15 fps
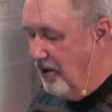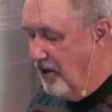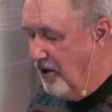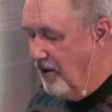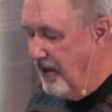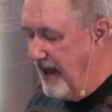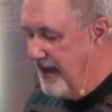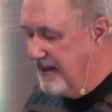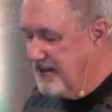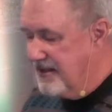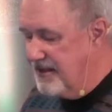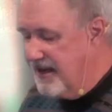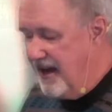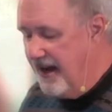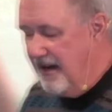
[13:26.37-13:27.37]
that's
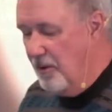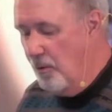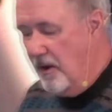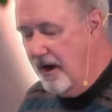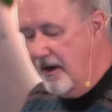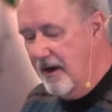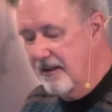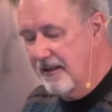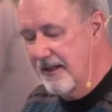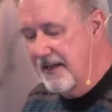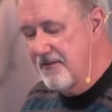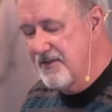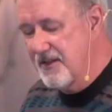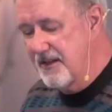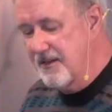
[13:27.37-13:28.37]
kind of where it
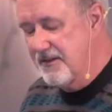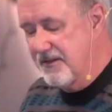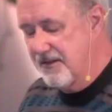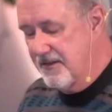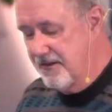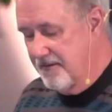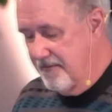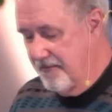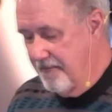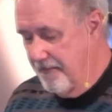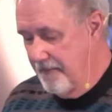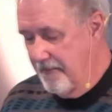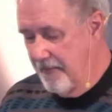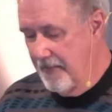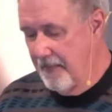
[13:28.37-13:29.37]
leaves us.
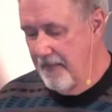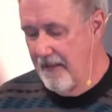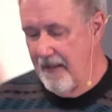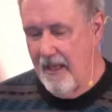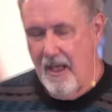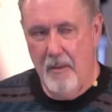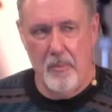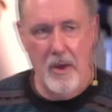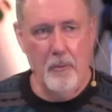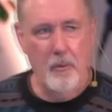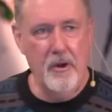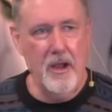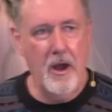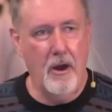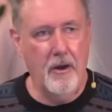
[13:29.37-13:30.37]
But
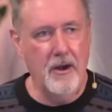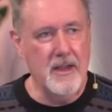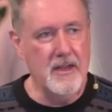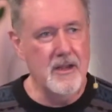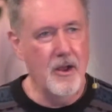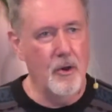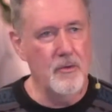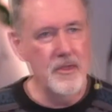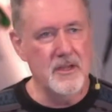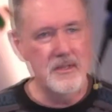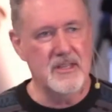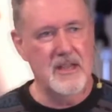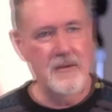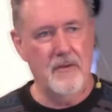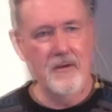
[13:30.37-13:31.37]
we already know this,
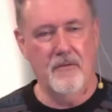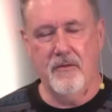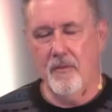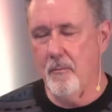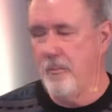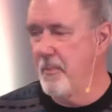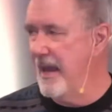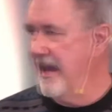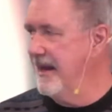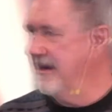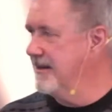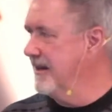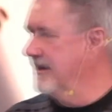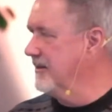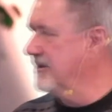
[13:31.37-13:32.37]
even from
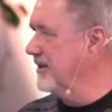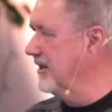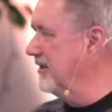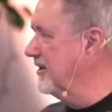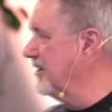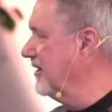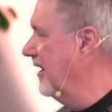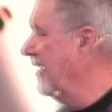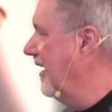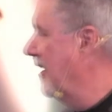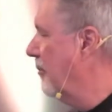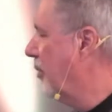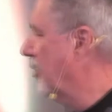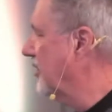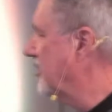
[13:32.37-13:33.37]
paintings, these
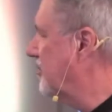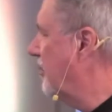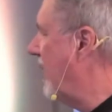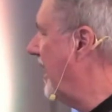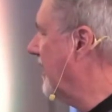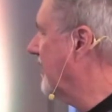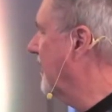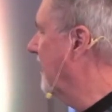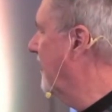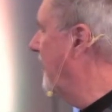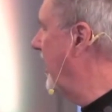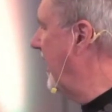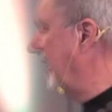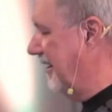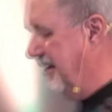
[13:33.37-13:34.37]
perspective
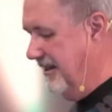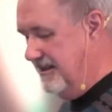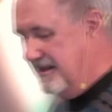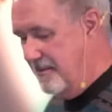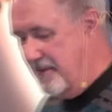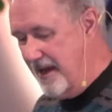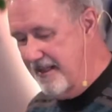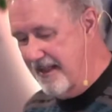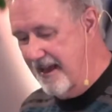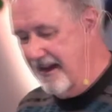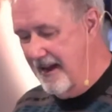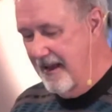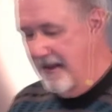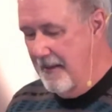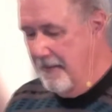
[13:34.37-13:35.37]
paintings they made, that
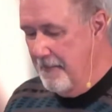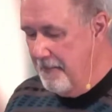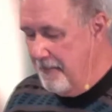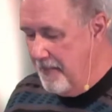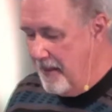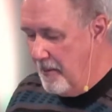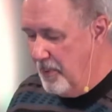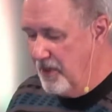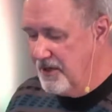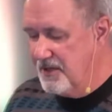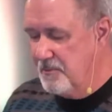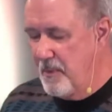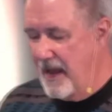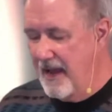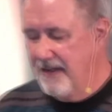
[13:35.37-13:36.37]

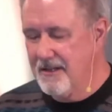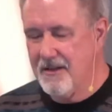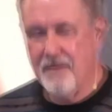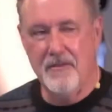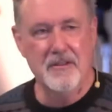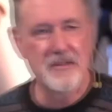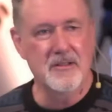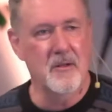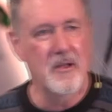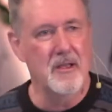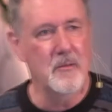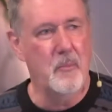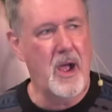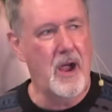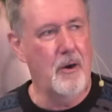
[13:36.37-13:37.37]
perspective is a
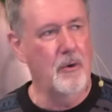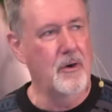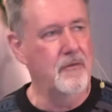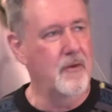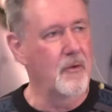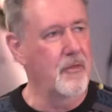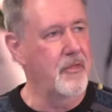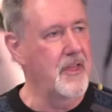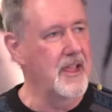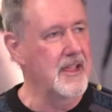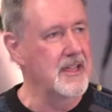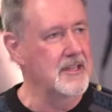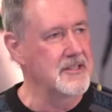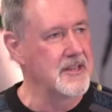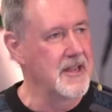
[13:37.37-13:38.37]
powerful thing,
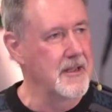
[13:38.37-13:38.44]
isn't it?